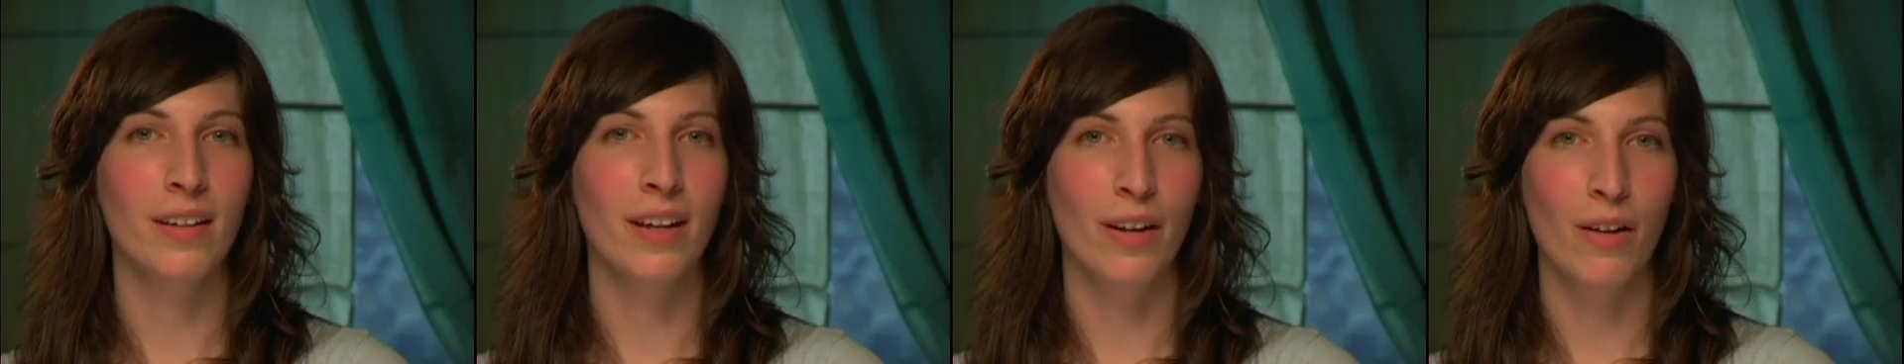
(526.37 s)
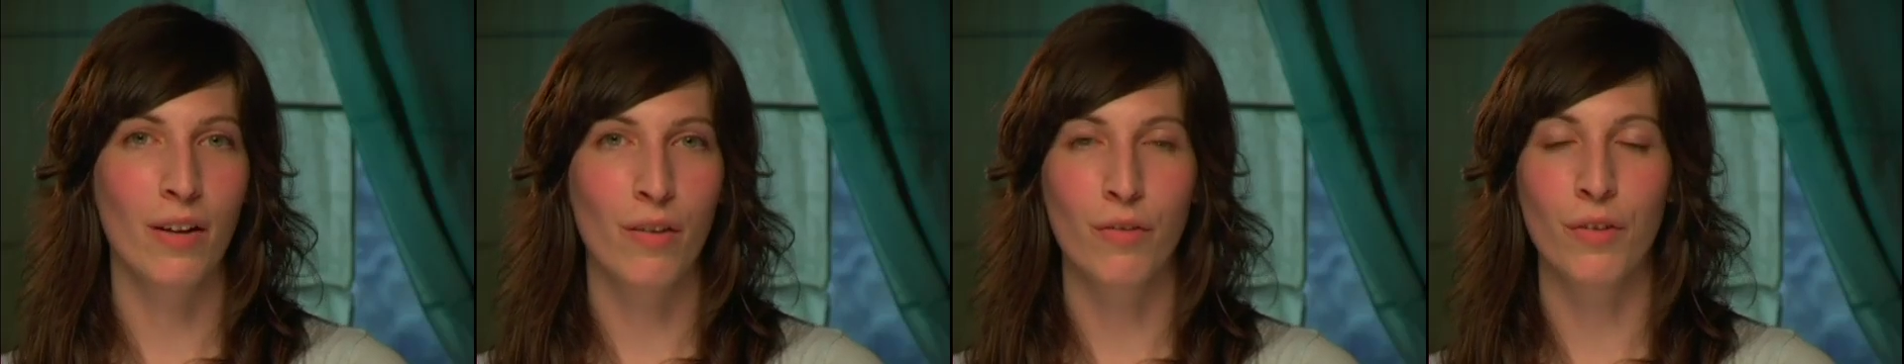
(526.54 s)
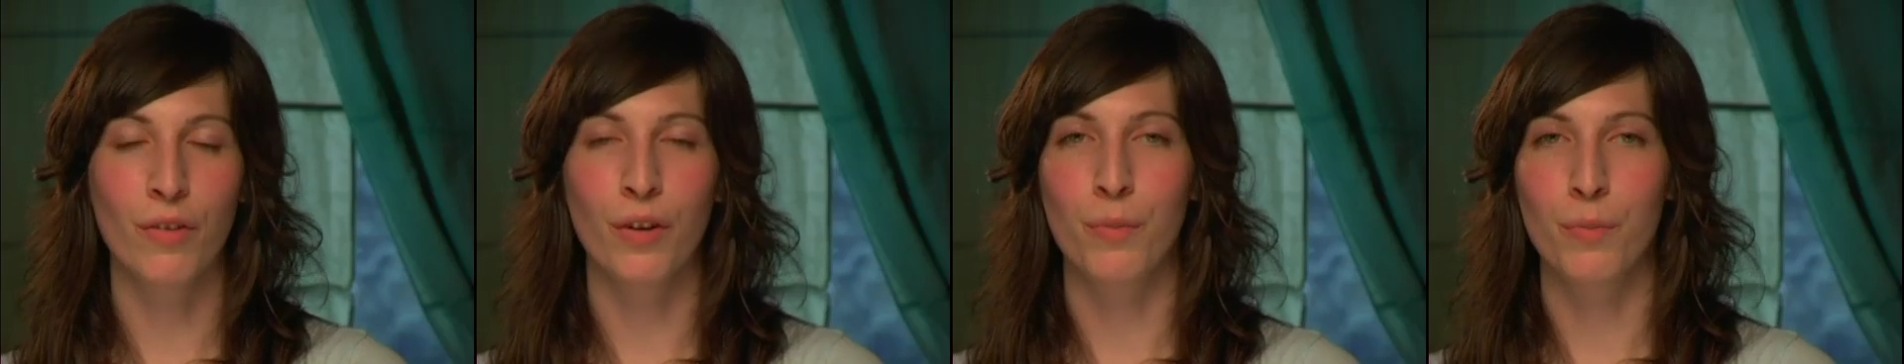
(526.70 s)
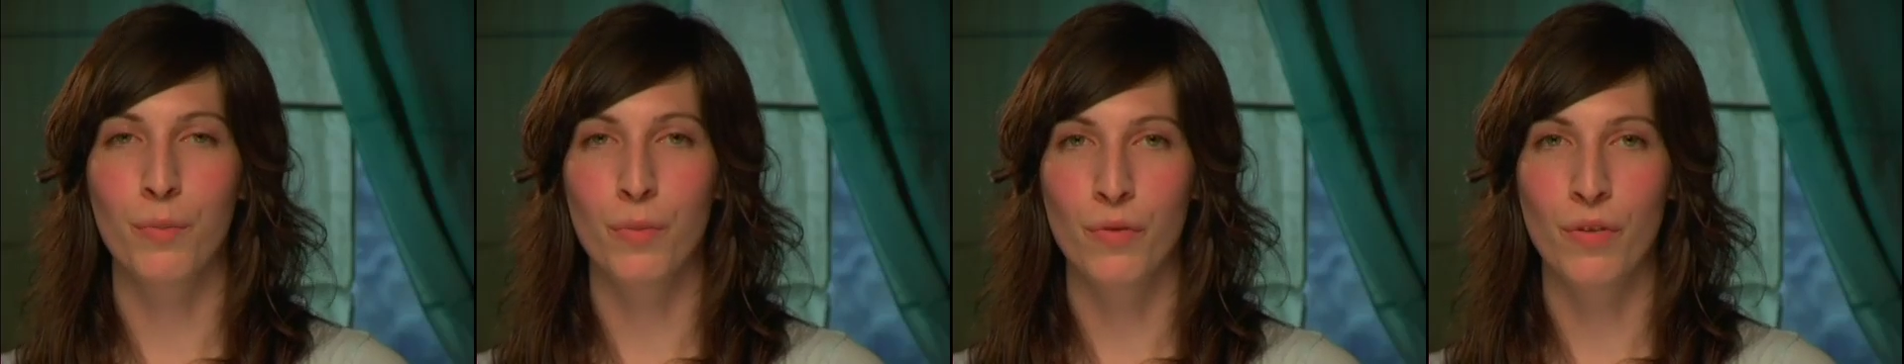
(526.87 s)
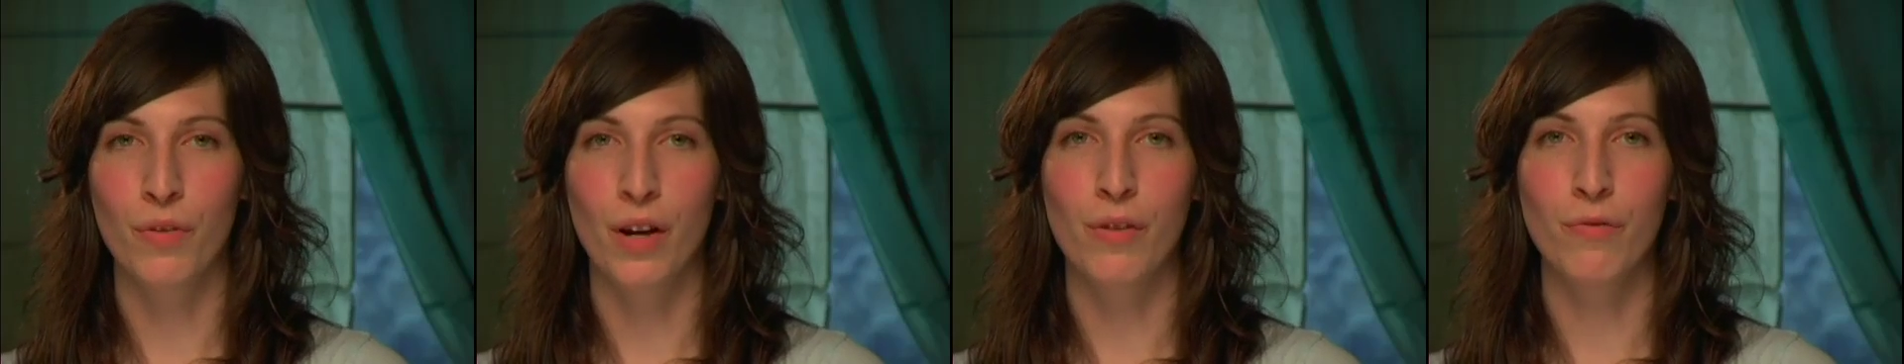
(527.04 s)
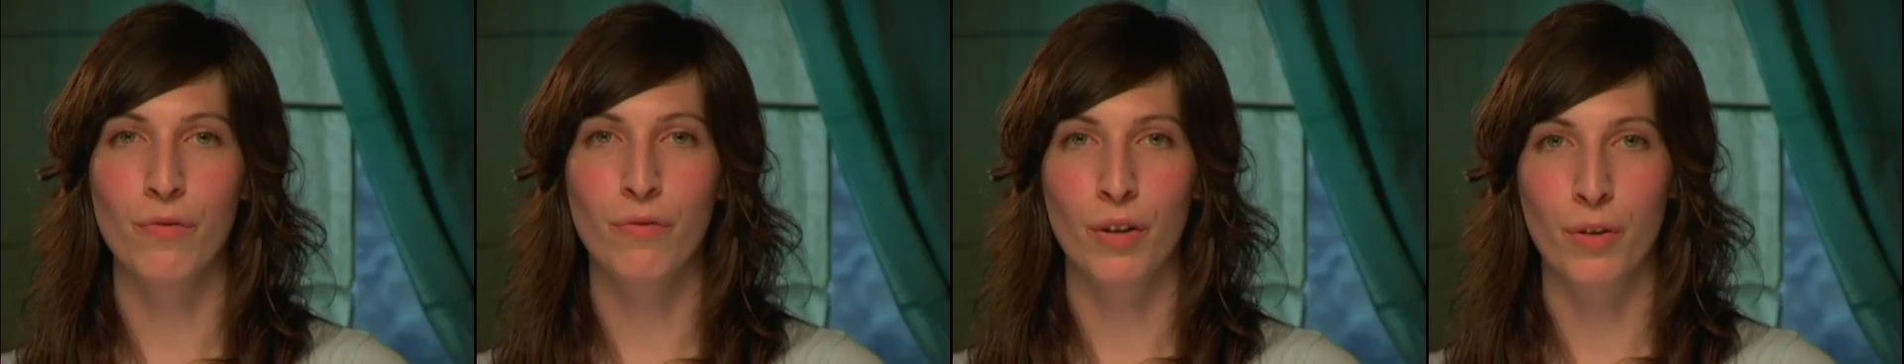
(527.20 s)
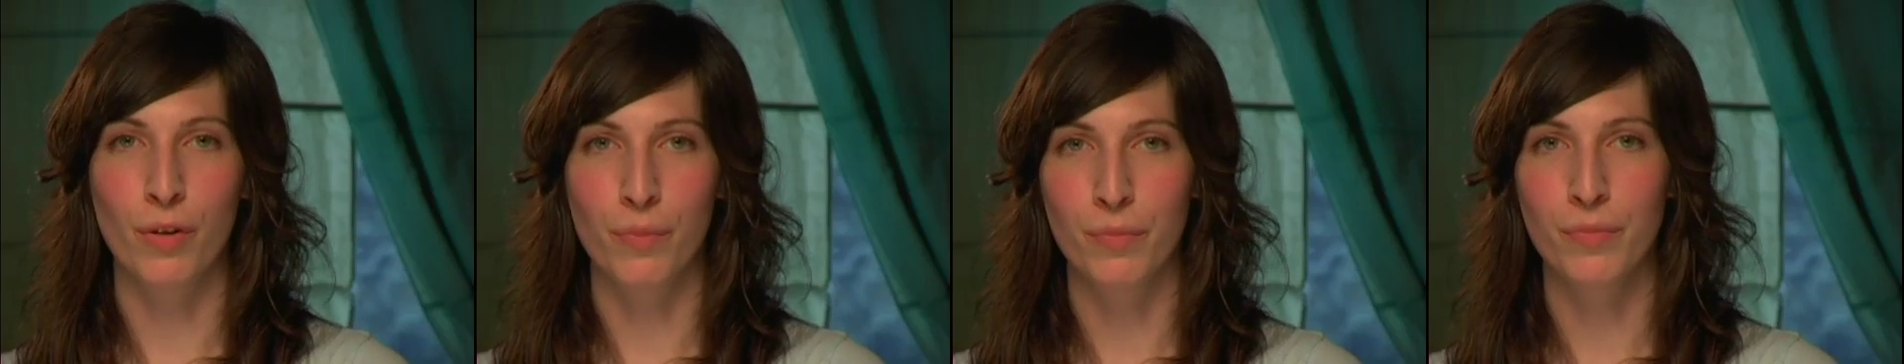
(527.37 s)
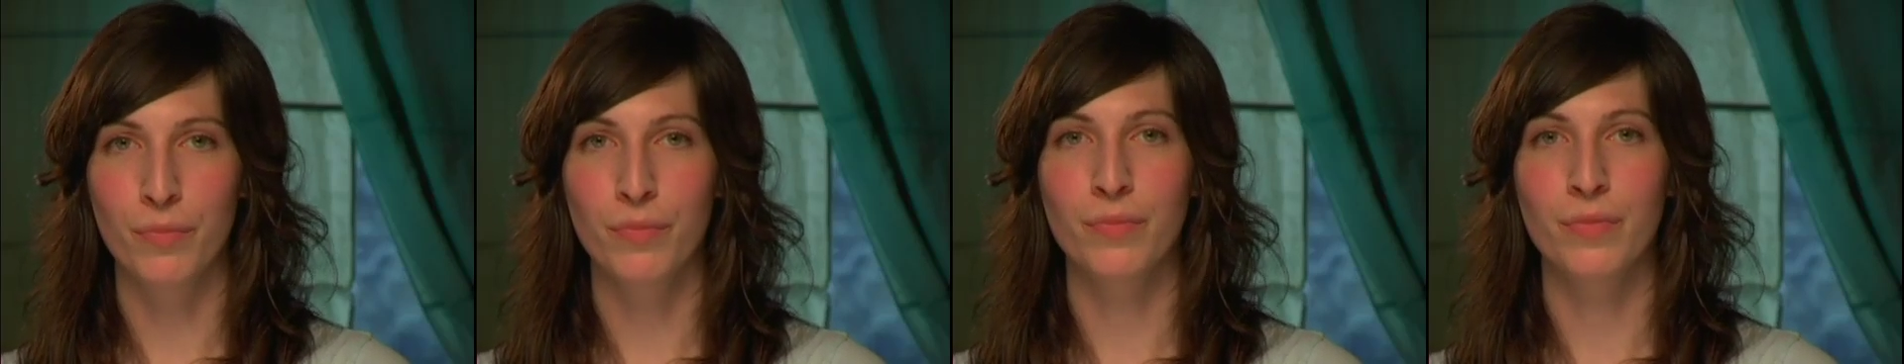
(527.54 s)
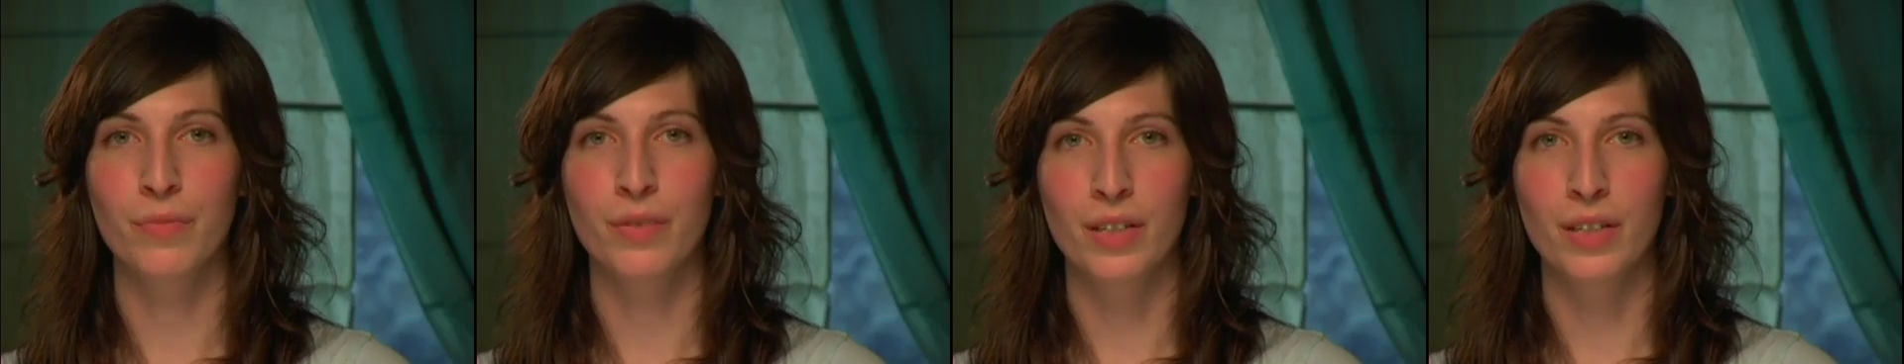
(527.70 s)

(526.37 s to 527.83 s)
get over and move on from